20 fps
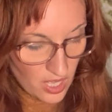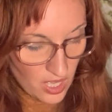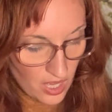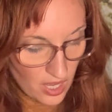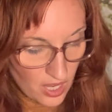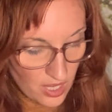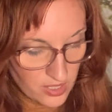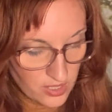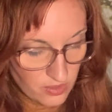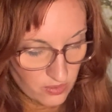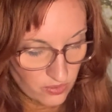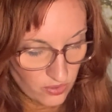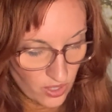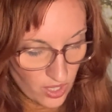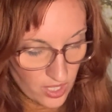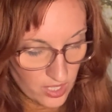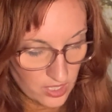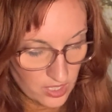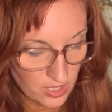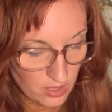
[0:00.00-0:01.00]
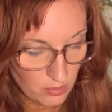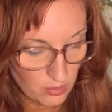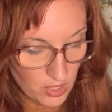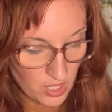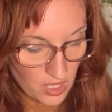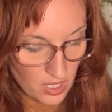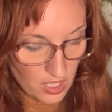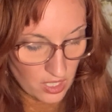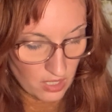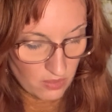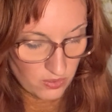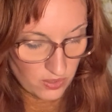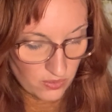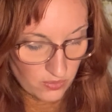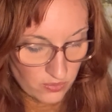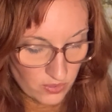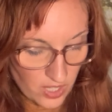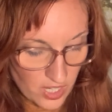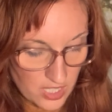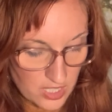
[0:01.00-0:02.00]
I defy him, if he
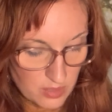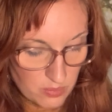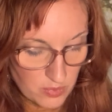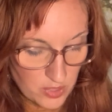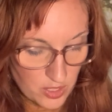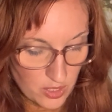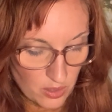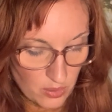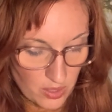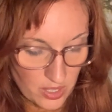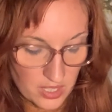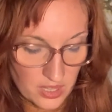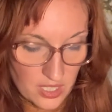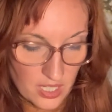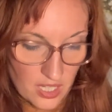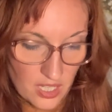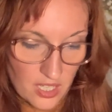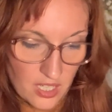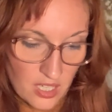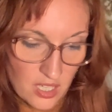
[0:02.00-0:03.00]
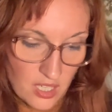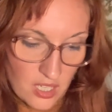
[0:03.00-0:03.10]
finds me going there